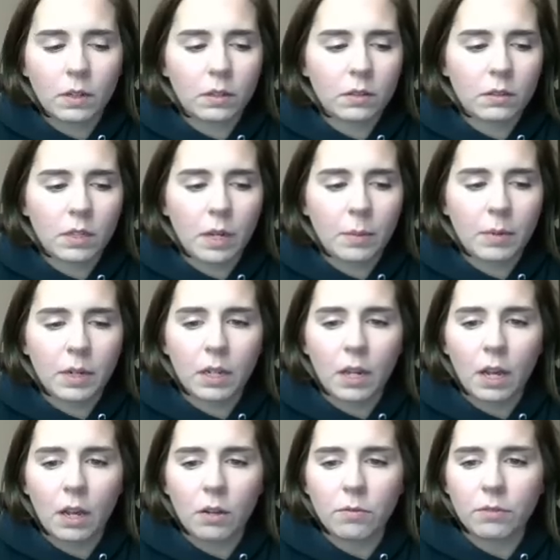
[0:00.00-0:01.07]
typing in
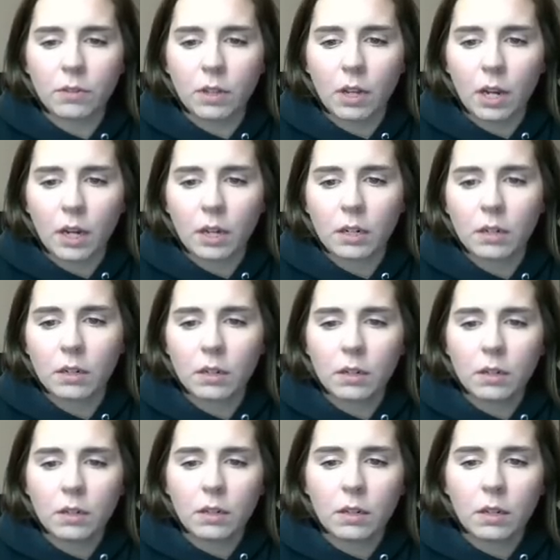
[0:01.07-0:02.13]
L for line,
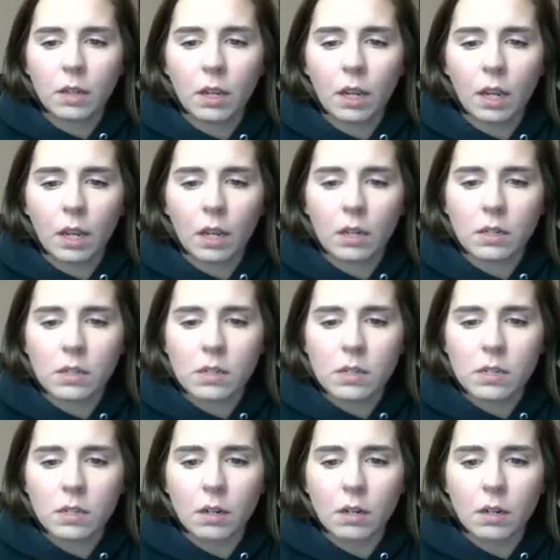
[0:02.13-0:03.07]
and